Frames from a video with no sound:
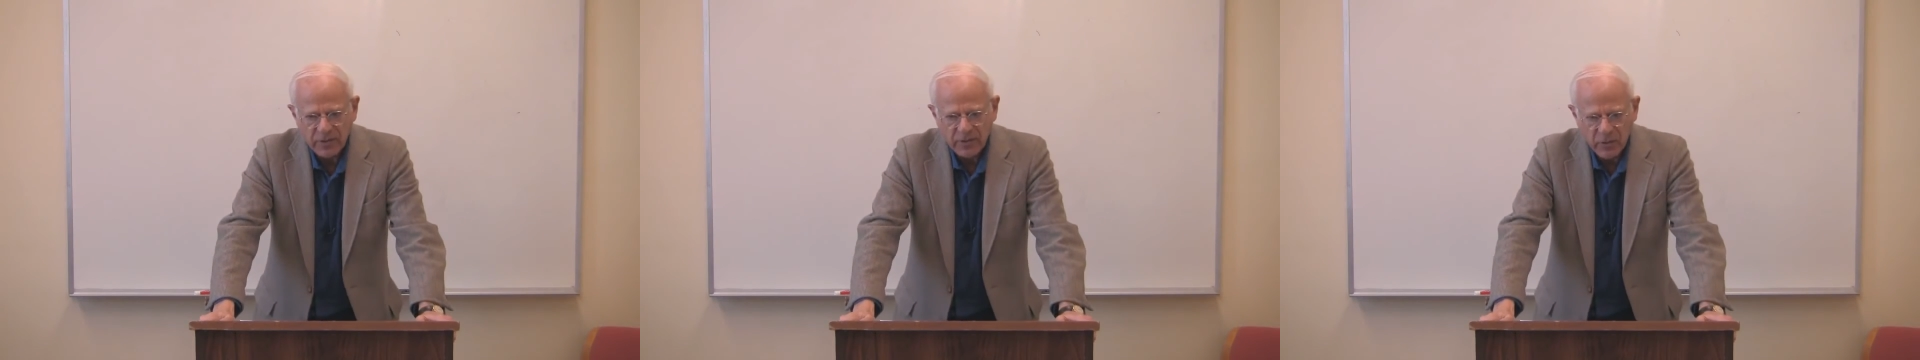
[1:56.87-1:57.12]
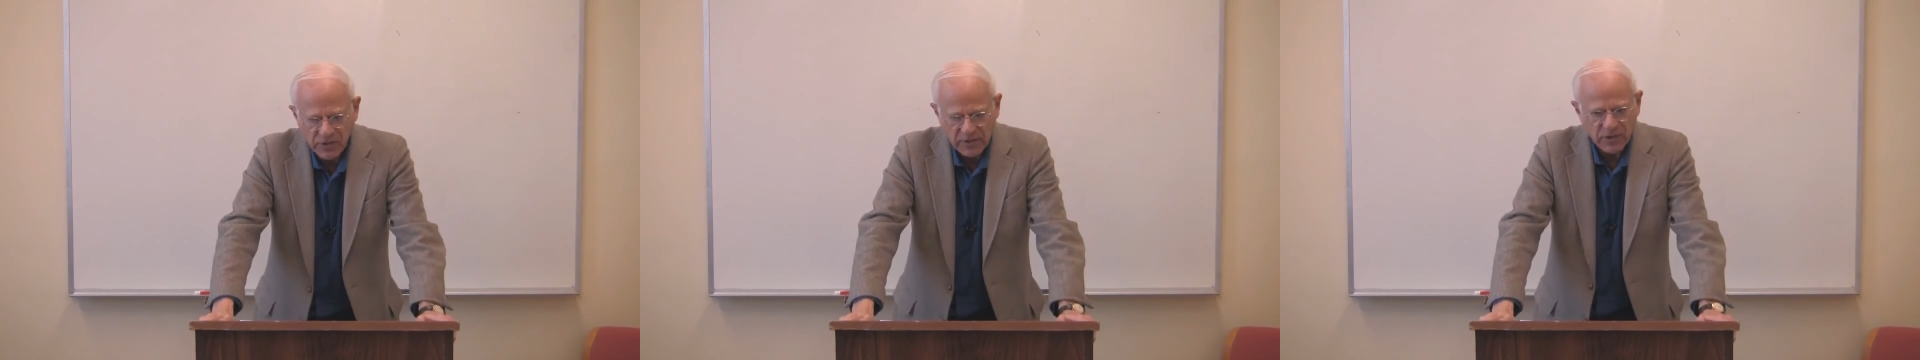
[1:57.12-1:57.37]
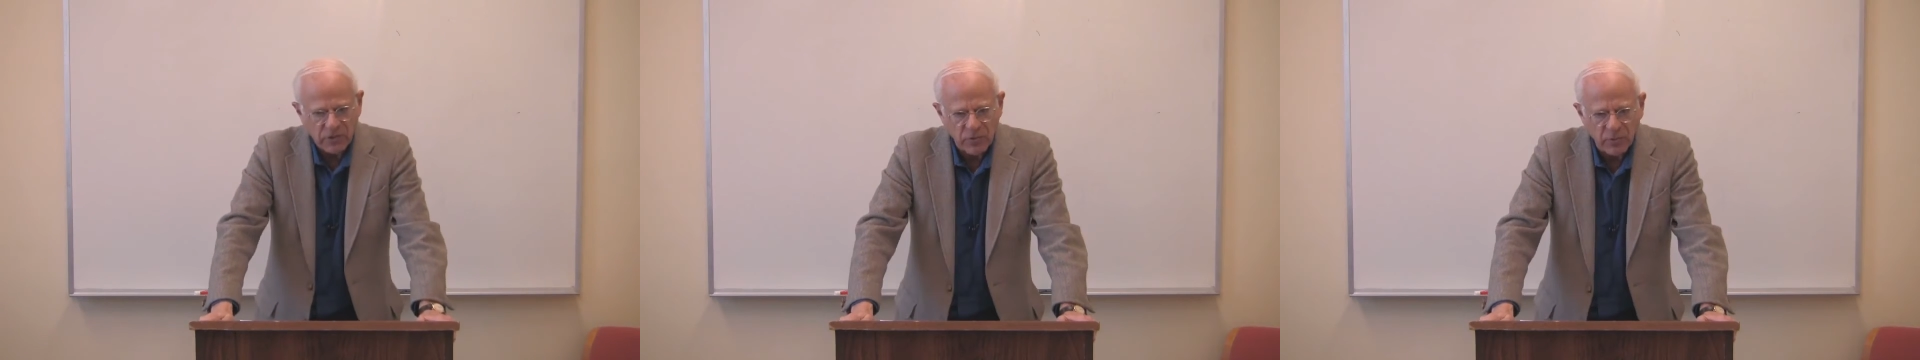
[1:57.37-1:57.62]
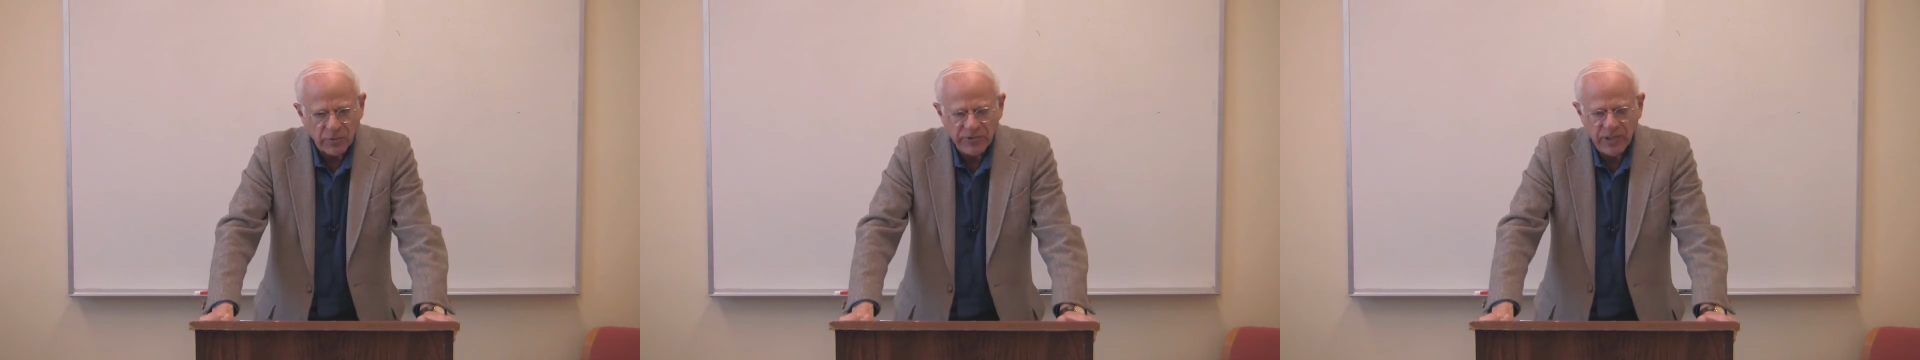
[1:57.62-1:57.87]
Those are the
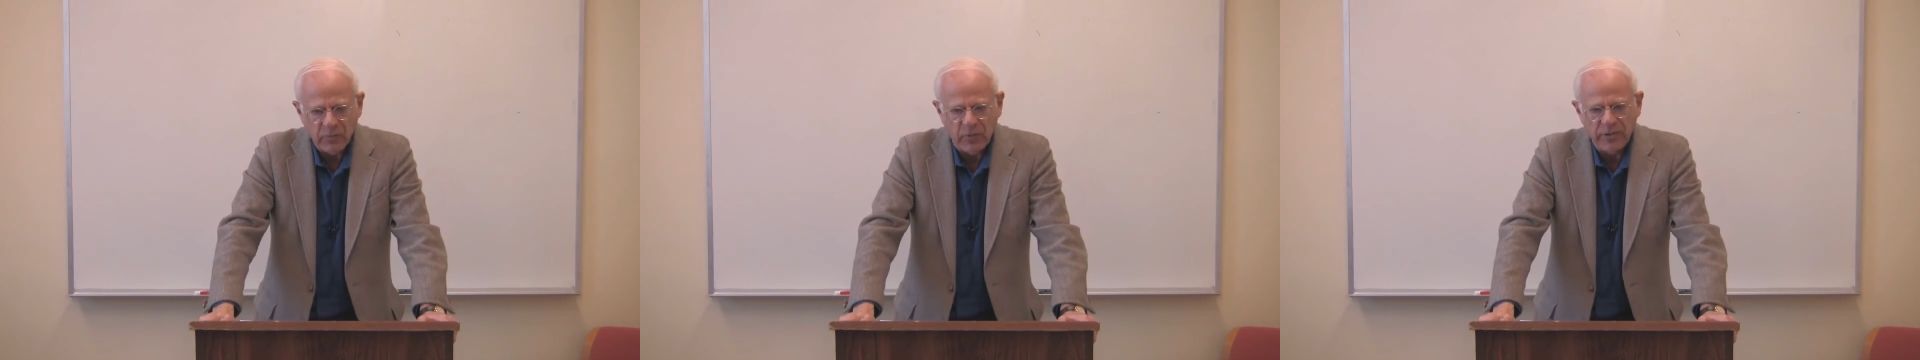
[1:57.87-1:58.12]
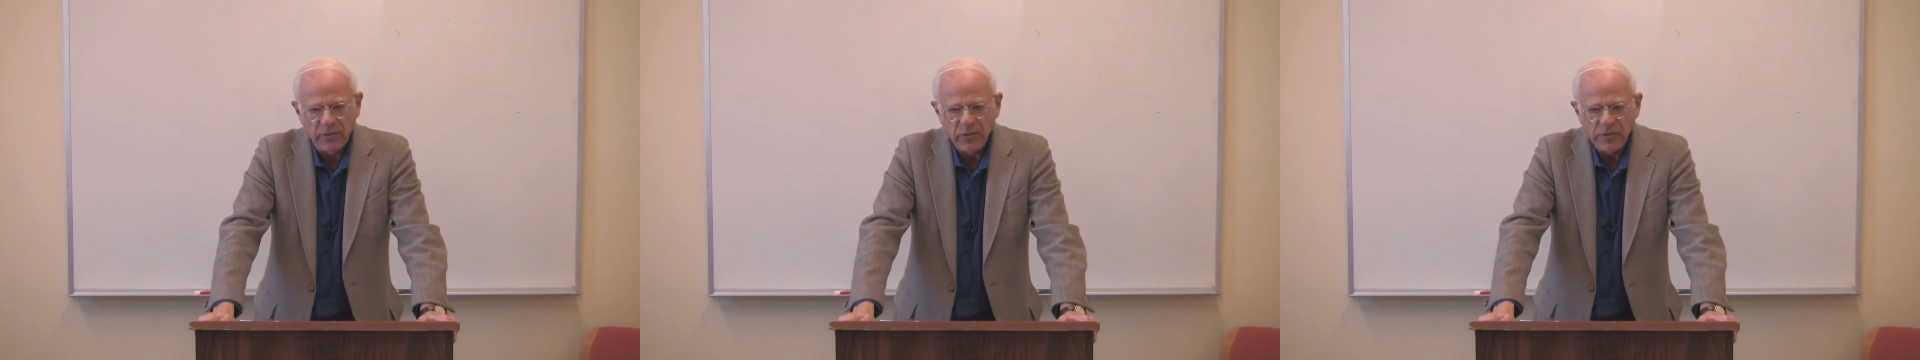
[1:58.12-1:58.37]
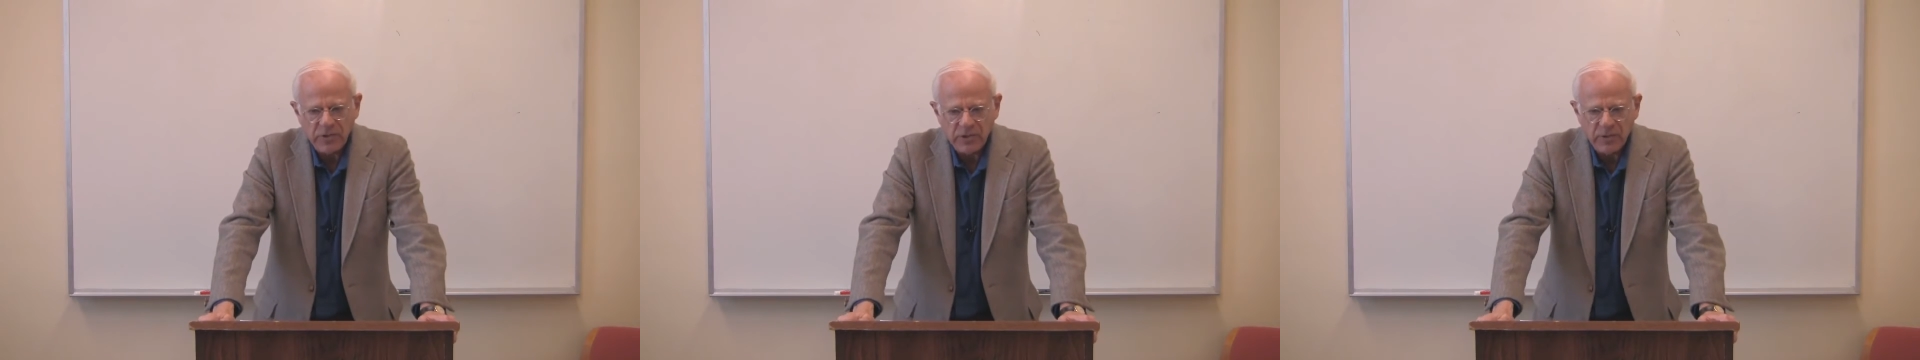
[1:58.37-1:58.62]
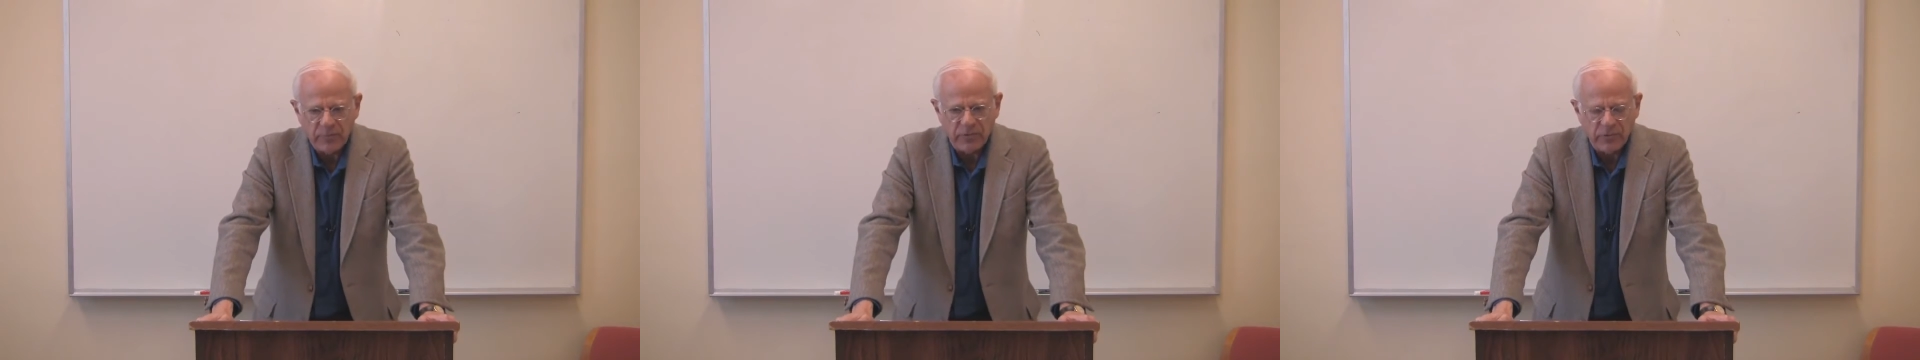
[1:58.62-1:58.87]
tools that one
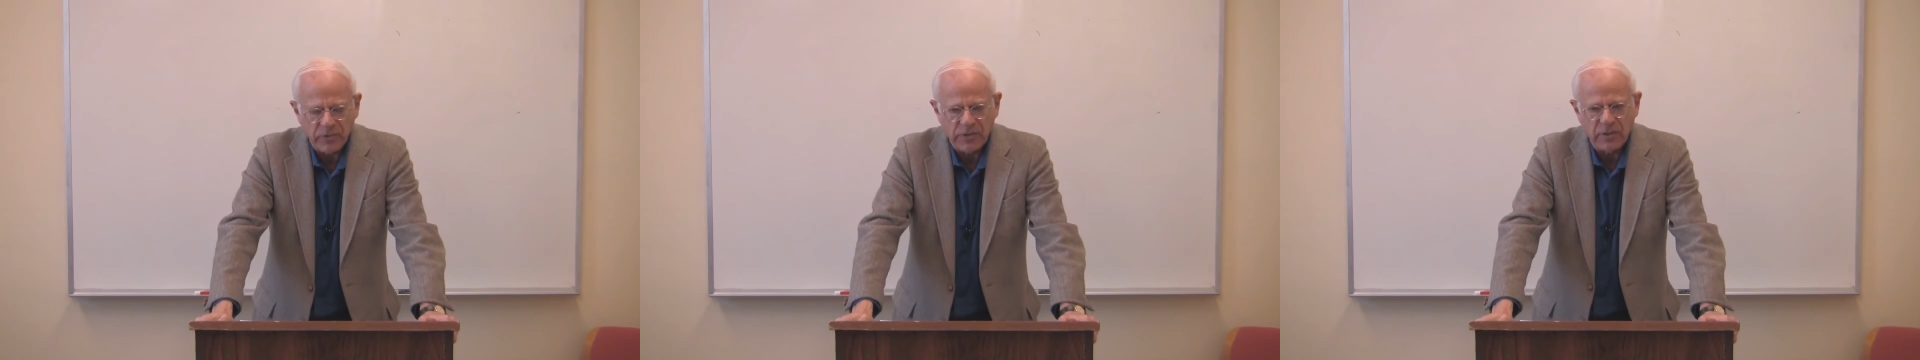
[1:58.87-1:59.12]
uses to produce